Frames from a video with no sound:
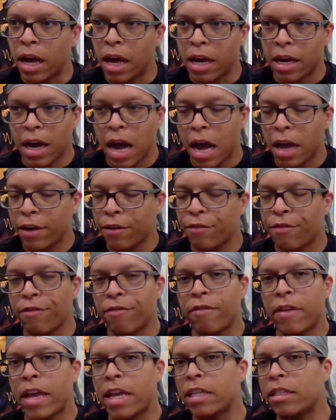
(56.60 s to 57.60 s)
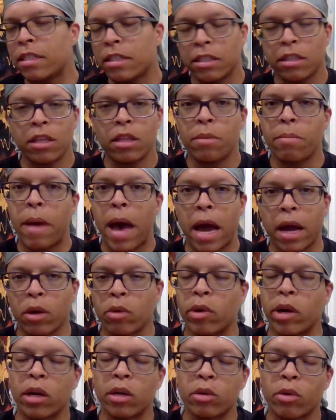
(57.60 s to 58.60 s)
kind of fades into the
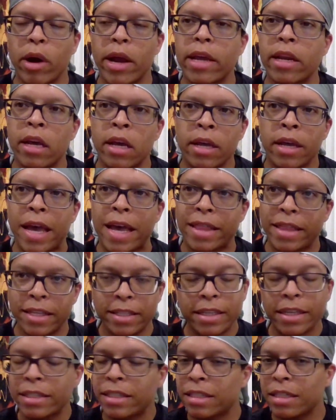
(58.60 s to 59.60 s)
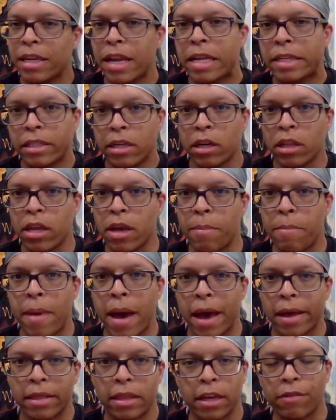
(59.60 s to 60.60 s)
background, right? And this isn't necessarily a
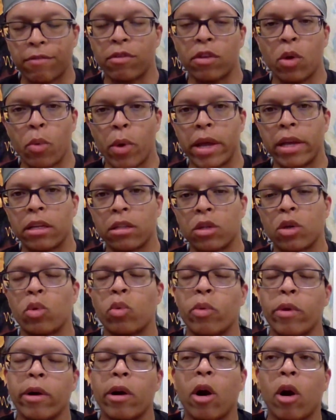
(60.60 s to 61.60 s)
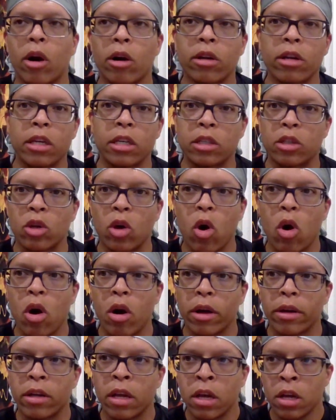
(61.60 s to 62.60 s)
bad thing for the way his career arc has
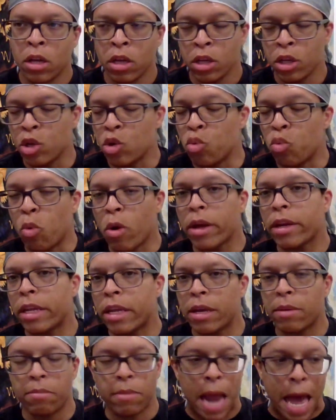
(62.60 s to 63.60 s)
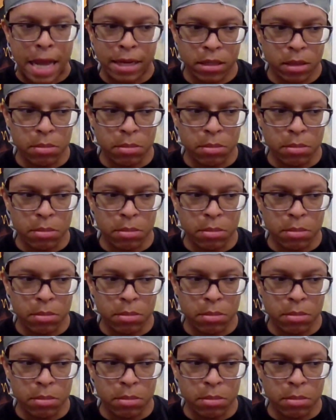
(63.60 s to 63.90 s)
gone. On. You want him not to